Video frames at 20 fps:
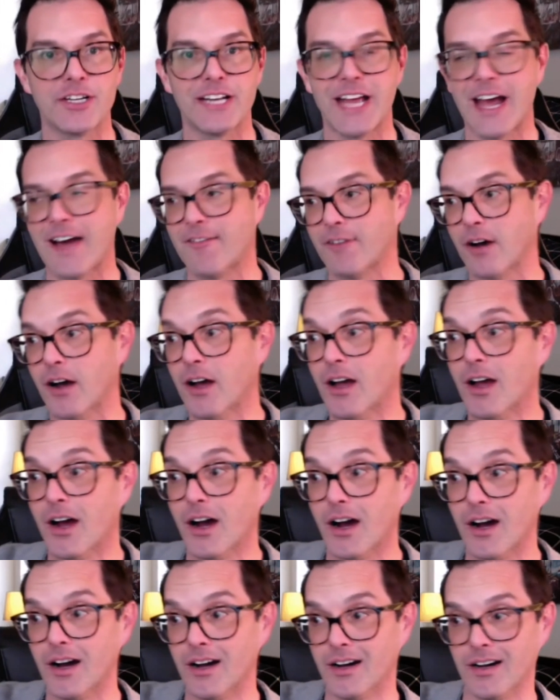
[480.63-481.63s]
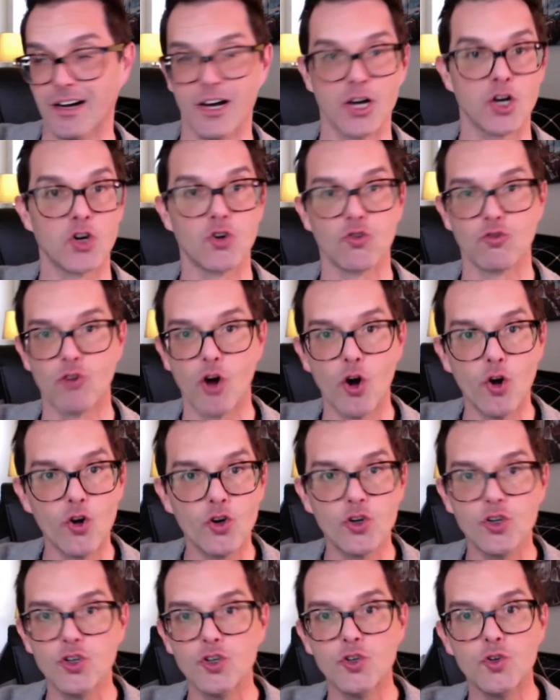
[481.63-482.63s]
You can have a
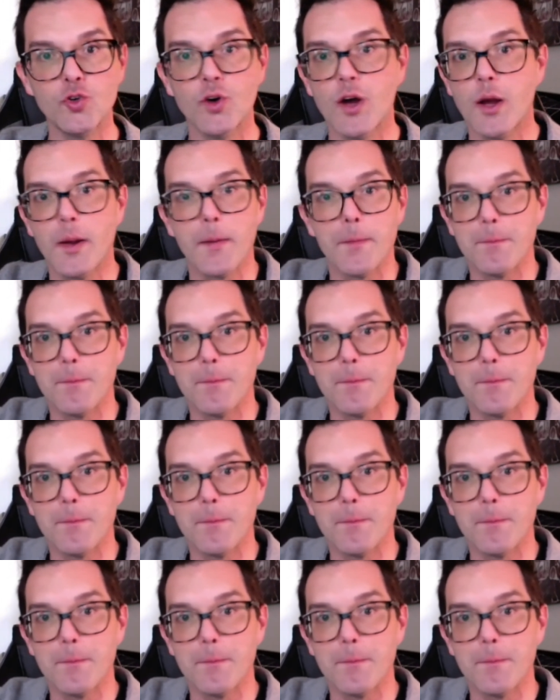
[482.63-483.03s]
Grogu